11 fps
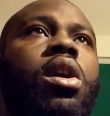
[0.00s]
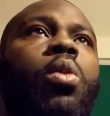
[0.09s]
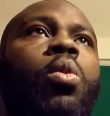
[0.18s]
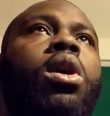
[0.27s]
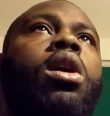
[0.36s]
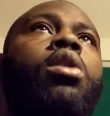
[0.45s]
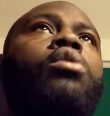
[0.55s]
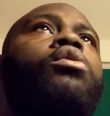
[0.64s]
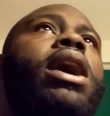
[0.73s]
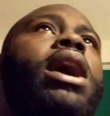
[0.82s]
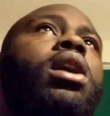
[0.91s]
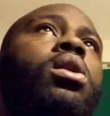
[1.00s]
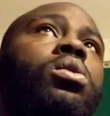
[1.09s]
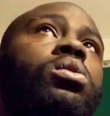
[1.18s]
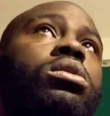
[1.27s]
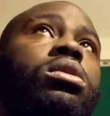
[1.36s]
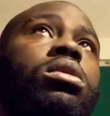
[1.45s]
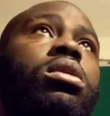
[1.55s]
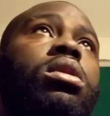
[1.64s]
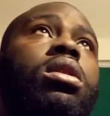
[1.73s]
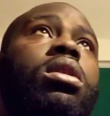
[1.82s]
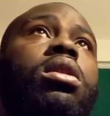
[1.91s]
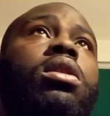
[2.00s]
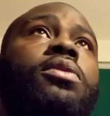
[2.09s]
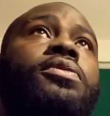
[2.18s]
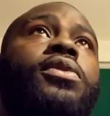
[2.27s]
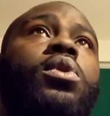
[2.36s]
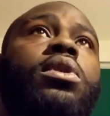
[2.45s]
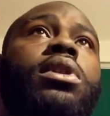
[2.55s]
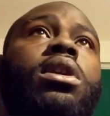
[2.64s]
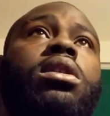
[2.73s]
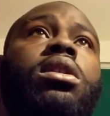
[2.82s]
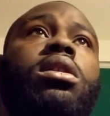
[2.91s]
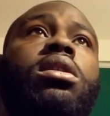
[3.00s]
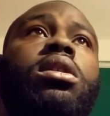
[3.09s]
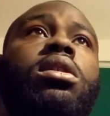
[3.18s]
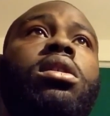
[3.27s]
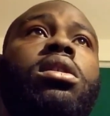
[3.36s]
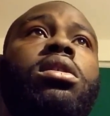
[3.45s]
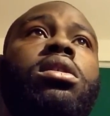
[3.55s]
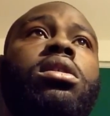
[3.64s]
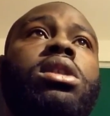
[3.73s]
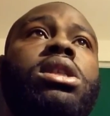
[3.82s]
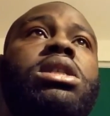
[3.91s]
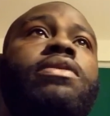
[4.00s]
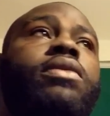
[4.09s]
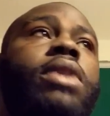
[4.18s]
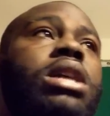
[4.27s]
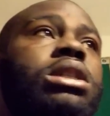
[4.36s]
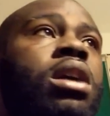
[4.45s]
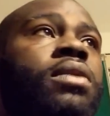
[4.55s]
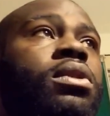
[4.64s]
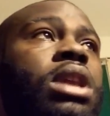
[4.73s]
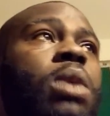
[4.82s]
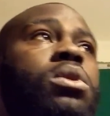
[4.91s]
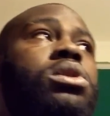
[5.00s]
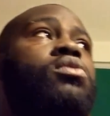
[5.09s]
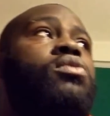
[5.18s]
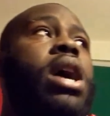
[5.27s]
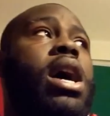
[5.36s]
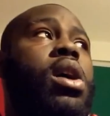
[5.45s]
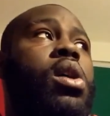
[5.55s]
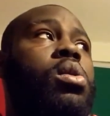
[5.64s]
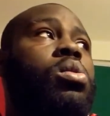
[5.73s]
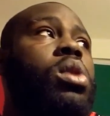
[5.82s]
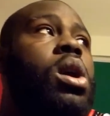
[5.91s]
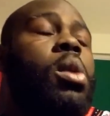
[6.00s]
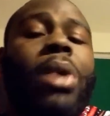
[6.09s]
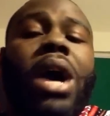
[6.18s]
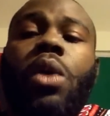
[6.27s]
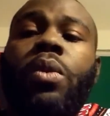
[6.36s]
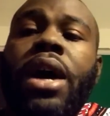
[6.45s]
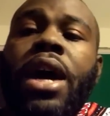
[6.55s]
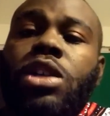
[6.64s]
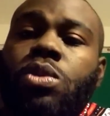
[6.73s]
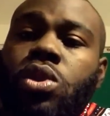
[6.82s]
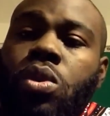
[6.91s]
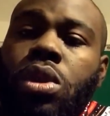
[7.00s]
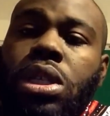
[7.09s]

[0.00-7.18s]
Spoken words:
were around for the civil rights era. They was around back when X was on the